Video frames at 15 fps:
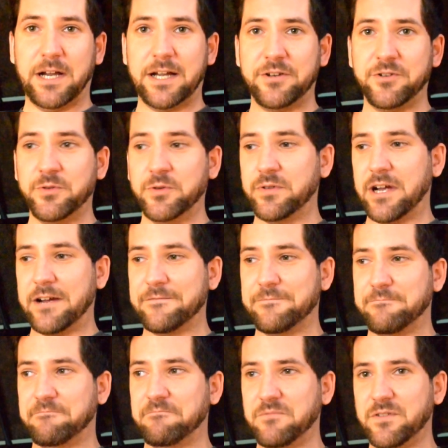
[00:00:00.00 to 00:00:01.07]
I've
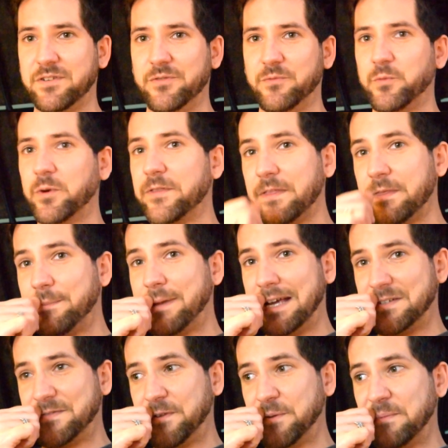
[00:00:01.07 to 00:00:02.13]
within the
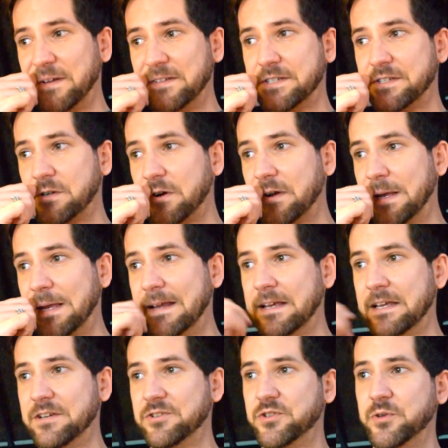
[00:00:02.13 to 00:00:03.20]
past few months started getting
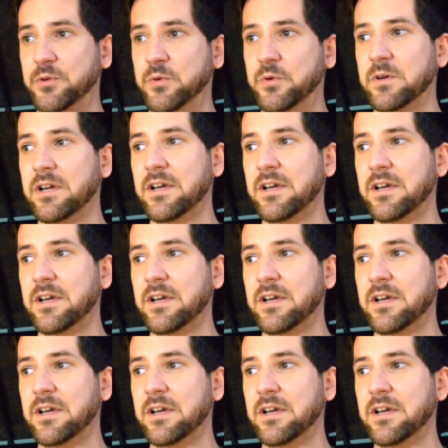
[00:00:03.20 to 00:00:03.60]
into